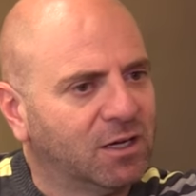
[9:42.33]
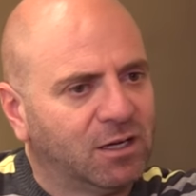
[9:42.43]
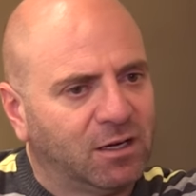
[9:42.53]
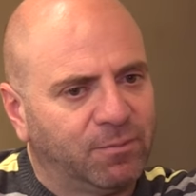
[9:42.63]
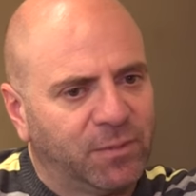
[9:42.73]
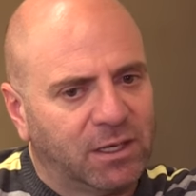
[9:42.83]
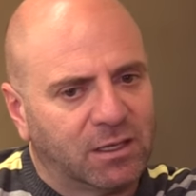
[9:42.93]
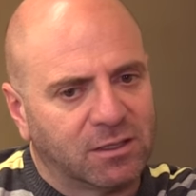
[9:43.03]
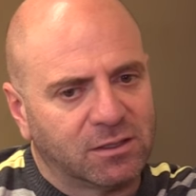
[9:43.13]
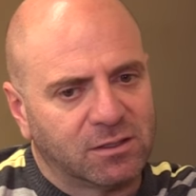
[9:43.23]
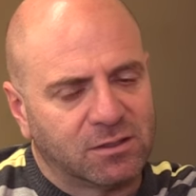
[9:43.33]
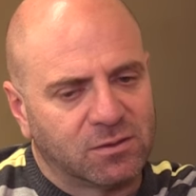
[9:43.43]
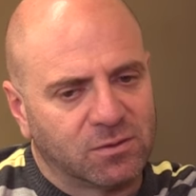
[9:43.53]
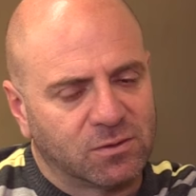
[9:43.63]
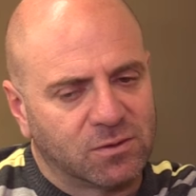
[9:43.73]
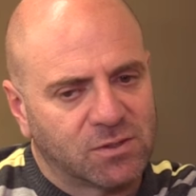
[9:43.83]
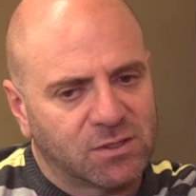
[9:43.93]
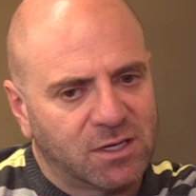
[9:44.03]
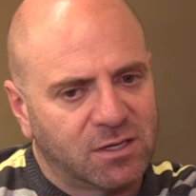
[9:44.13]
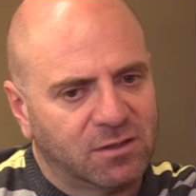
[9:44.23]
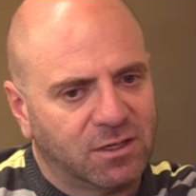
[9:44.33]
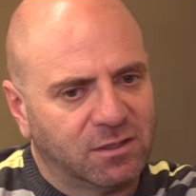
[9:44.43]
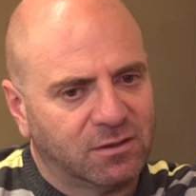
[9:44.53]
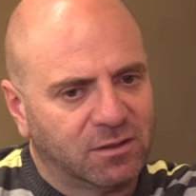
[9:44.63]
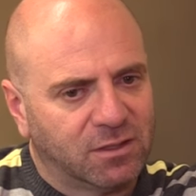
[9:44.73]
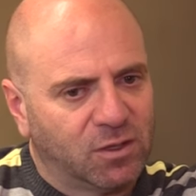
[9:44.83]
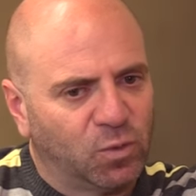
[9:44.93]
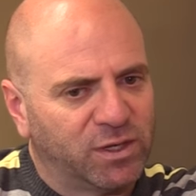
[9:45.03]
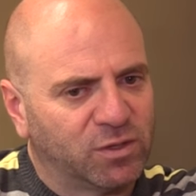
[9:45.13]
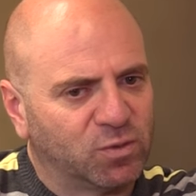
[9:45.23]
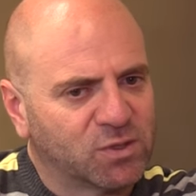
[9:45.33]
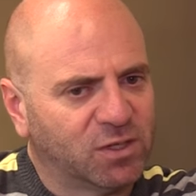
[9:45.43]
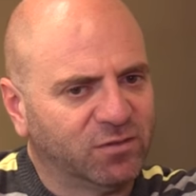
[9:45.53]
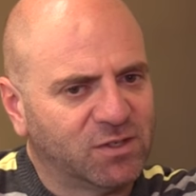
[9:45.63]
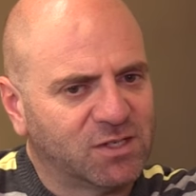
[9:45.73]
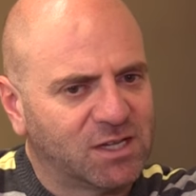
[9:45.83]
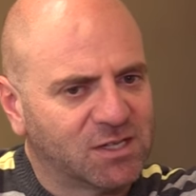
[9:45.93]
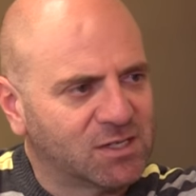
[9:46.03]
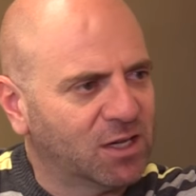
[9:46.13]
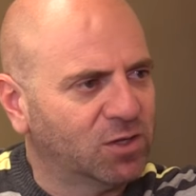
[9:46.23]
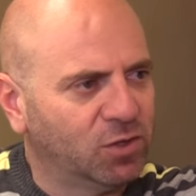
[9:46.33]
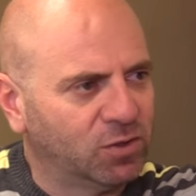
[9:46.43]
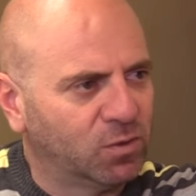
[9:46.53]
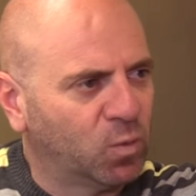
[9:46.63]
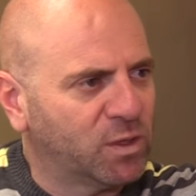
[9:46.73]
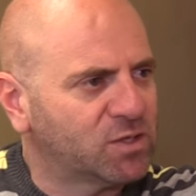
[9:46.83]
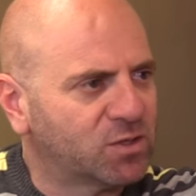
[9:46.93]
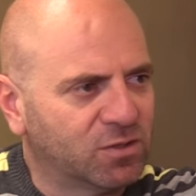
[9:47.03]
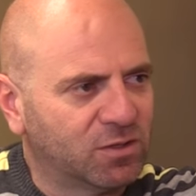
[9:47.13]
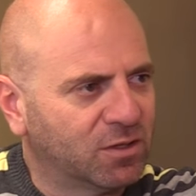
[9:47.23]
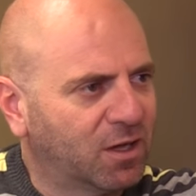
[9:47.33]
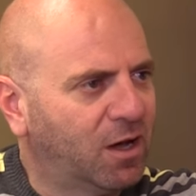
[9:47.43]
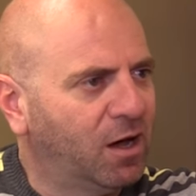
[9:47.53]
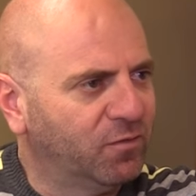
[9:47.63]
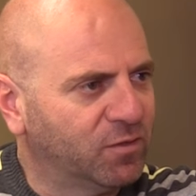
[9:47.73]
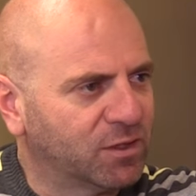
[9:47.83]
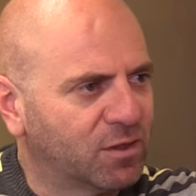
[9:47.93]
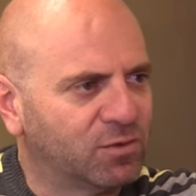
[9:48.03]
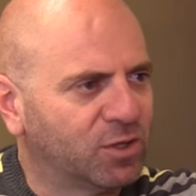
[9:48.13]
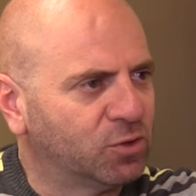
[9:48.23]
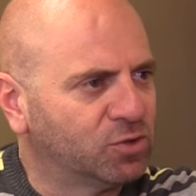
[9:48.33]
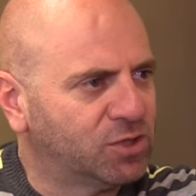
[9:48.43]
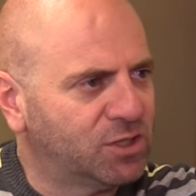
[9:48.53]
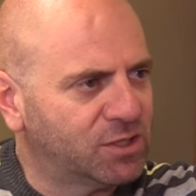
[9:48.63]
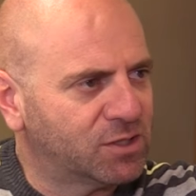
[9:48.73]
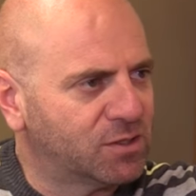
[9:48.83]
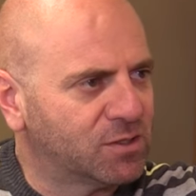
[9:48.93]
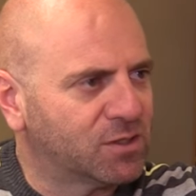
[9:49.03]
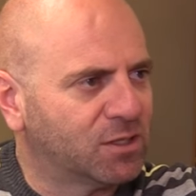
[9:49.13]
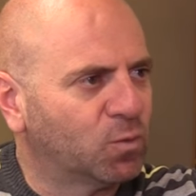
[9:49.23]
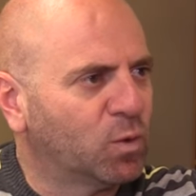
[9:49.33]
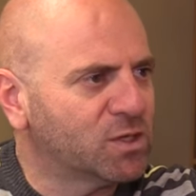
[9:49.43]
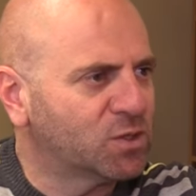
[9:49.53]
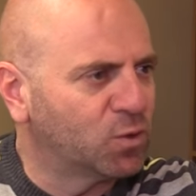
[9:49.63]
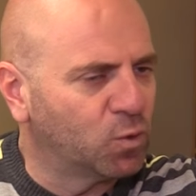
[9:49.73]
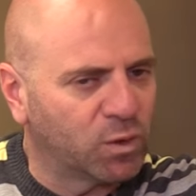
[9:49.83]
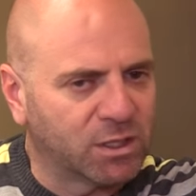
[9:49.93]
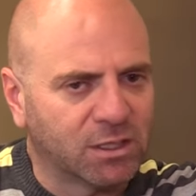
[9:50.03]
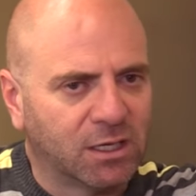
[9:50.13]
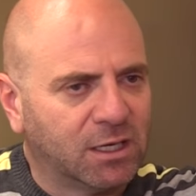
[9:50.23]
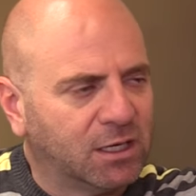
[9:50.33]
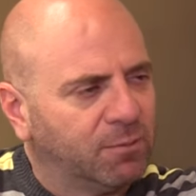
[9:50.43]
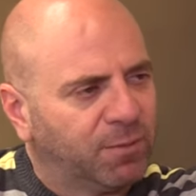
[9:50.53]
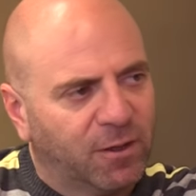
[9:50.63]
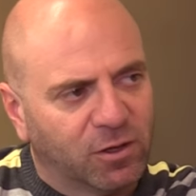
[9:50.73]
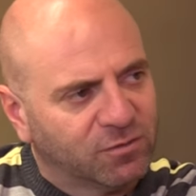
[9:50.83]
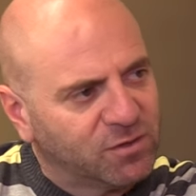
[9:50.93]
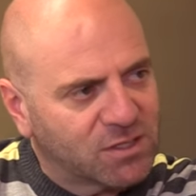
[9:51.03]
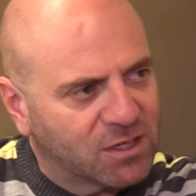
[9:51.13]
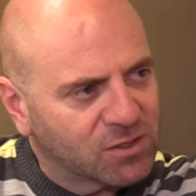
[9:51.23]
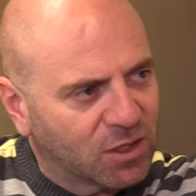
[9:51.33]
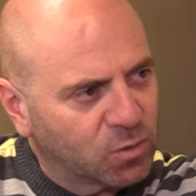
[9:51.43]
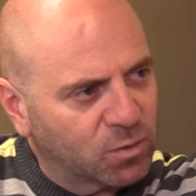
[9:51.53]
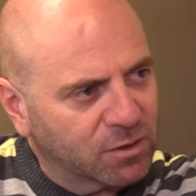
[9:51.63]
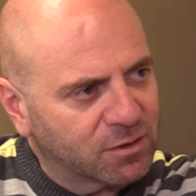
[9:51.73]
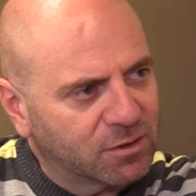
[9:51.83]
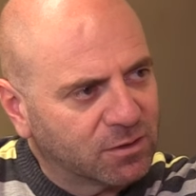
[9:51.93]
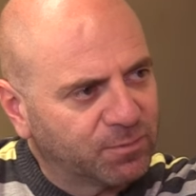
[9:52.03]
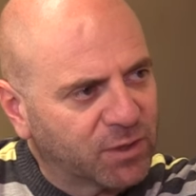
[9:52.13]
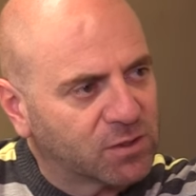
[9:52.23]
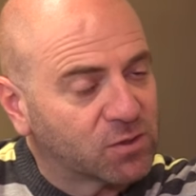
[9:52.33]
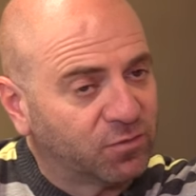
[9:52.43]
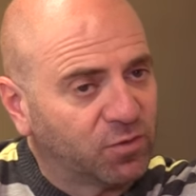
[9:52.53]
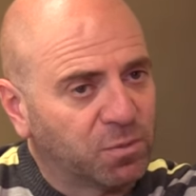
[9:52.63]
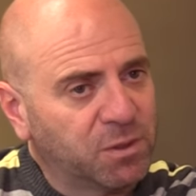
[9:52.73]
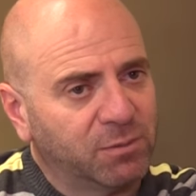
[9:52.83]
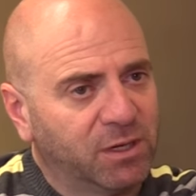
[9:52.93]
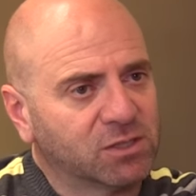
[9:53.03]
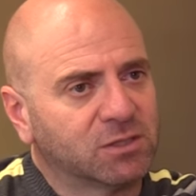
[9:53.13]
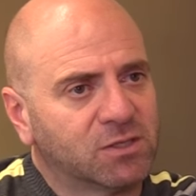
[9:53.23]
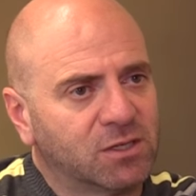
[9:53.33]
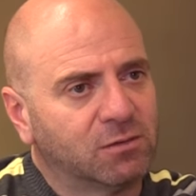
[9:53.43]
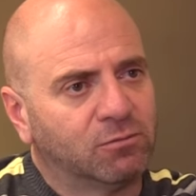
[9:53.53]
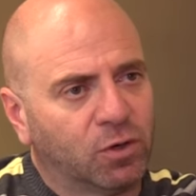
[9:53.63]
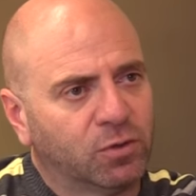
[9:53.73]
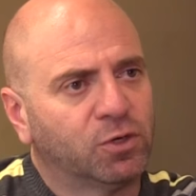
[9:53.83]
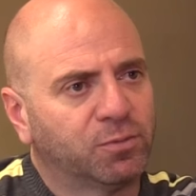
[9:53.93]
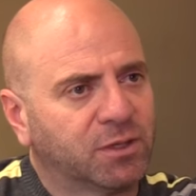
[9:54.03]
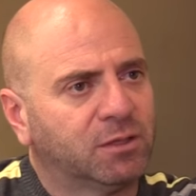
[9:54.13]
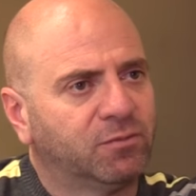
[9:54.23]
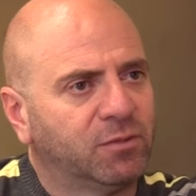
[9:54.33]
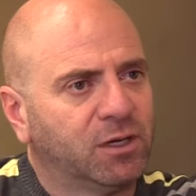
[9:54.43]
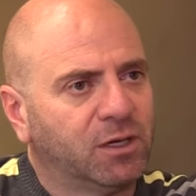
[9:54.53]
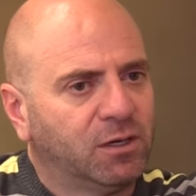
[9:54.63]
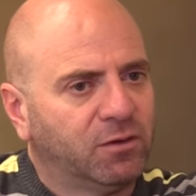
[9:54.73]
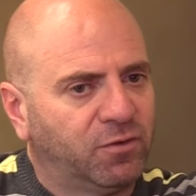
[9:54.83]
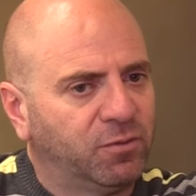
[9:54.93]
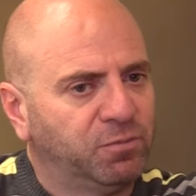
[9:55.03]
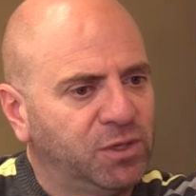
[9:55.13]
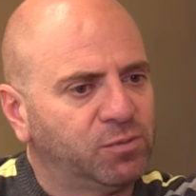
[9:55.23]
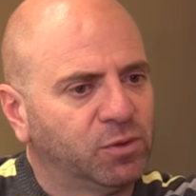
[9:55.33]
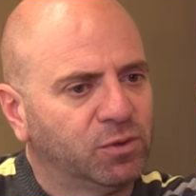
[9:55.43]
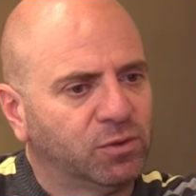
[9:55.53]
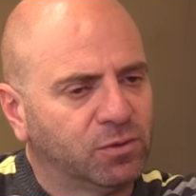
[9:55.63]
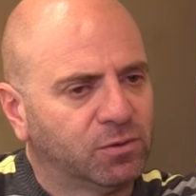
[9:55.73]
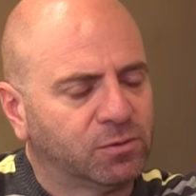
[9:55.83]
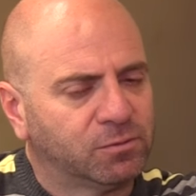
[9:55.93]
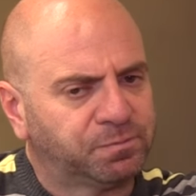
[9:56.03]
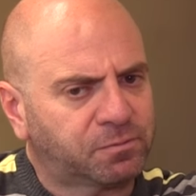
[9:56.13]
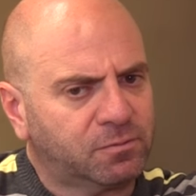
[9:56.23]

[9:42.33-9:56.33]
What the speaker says: To say that we could resolve this as a secular Western conflict through negotiations in a Western way, all of this has not worked. And so for me, I'm actually seeing more hope come from people who